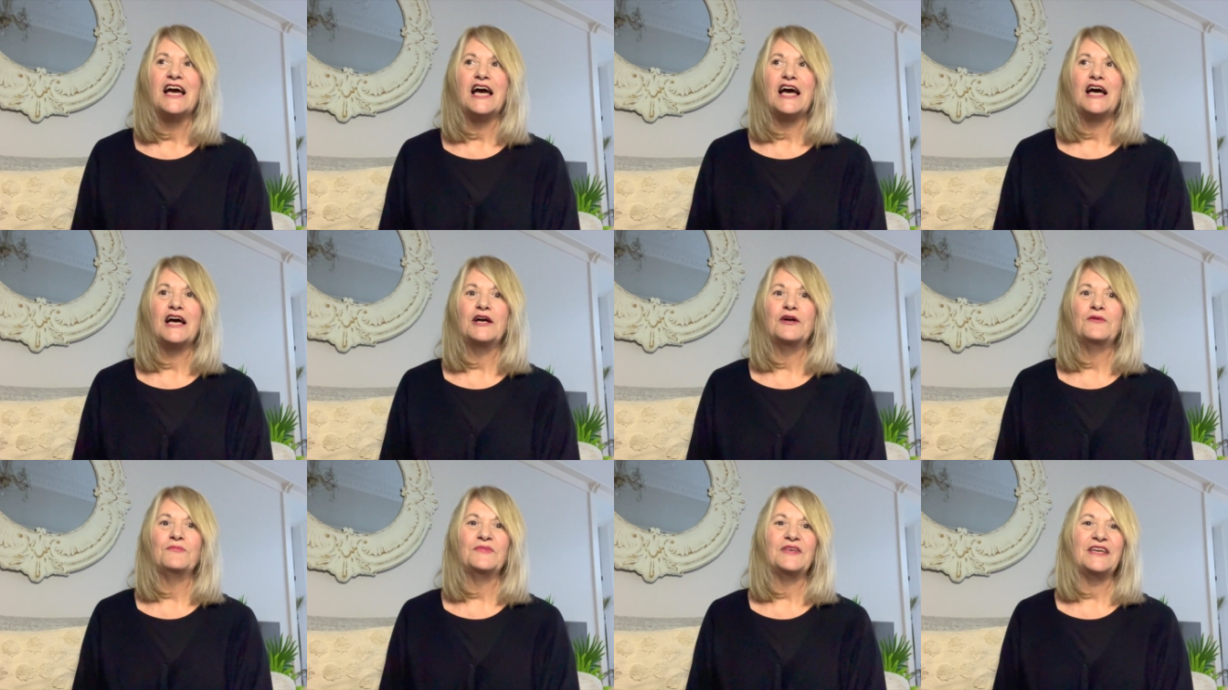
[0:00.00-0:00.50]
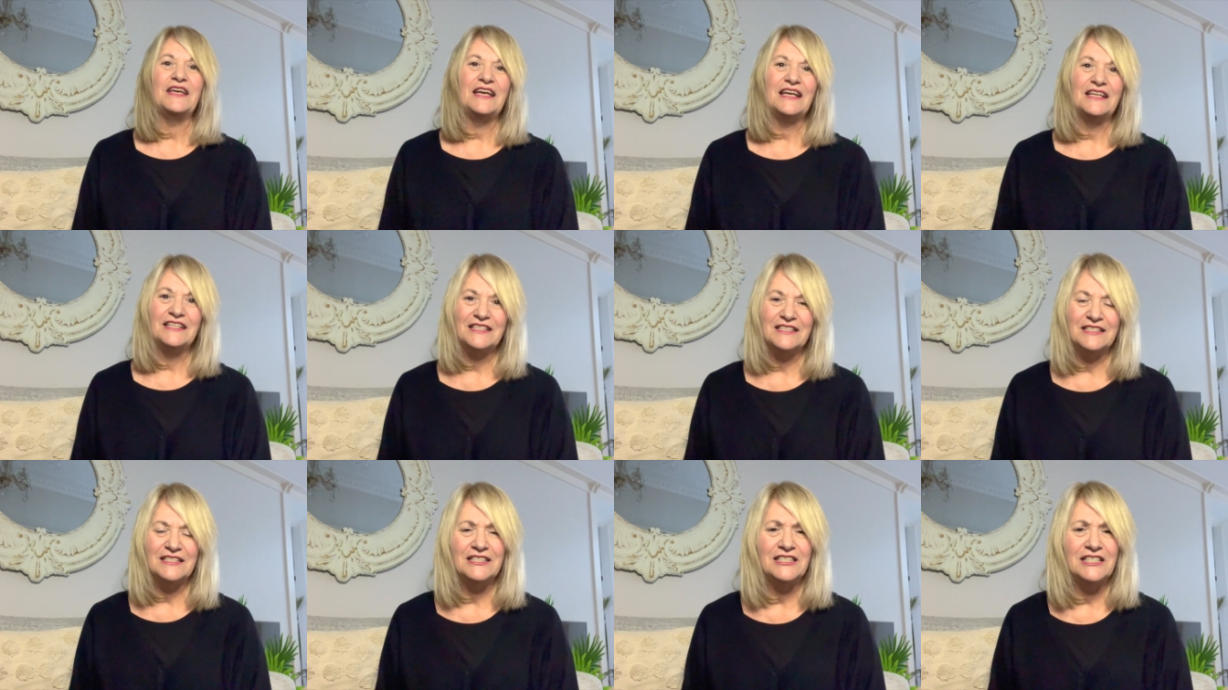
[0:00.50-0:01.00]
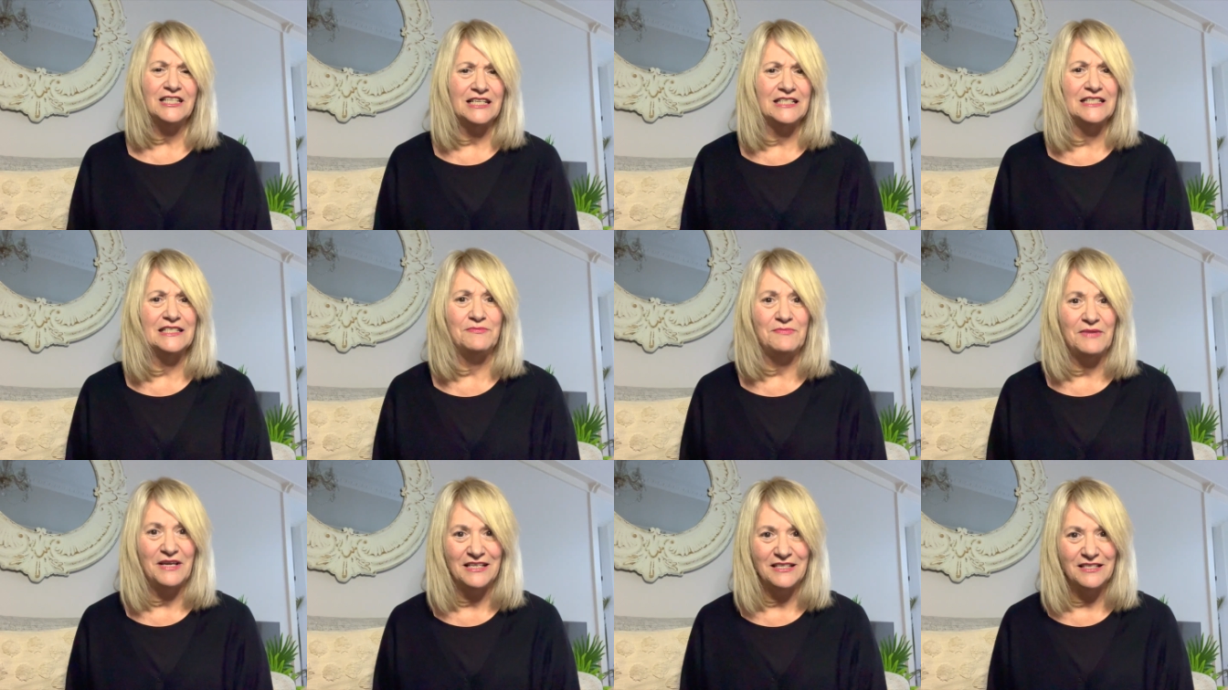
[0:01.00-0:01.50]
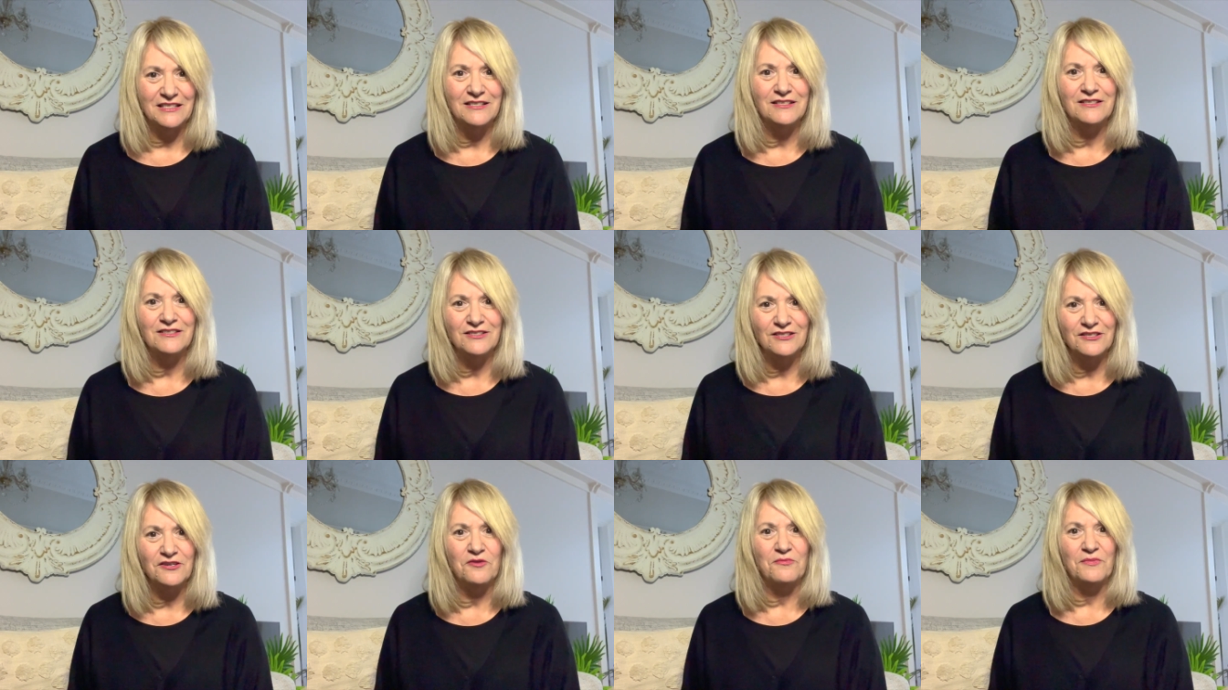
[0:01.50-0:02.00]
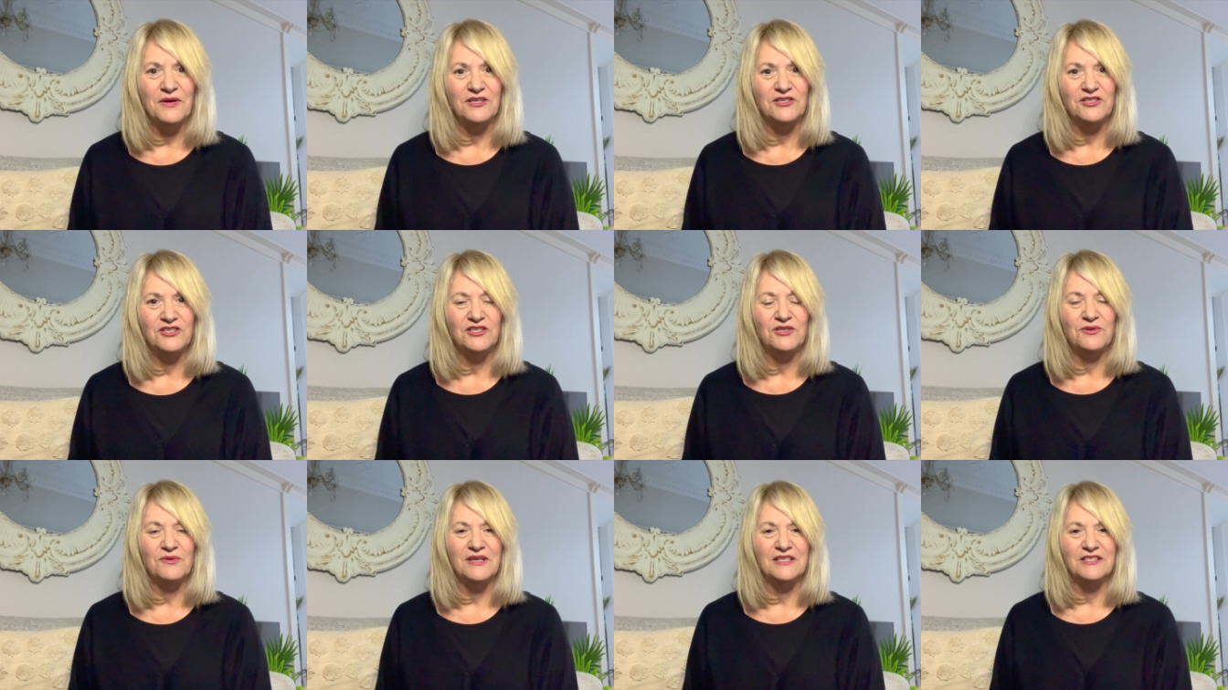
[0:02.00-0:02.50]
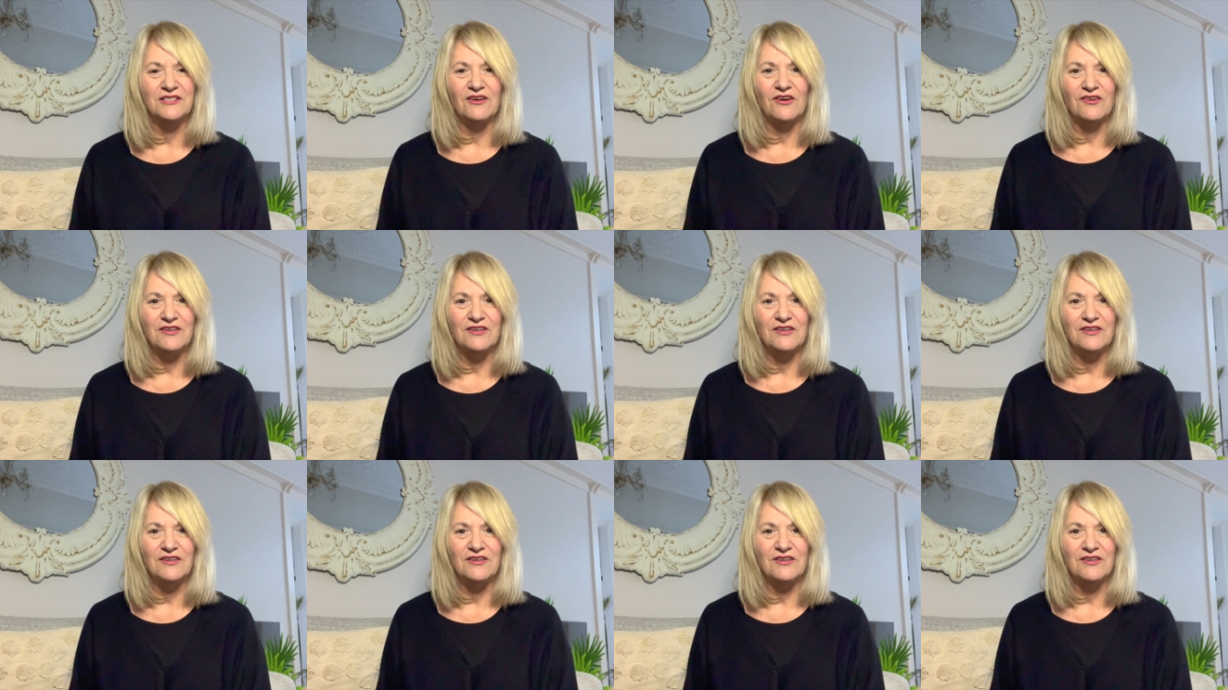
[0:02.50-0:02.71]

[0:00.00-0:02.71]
Um, it just means so much to us,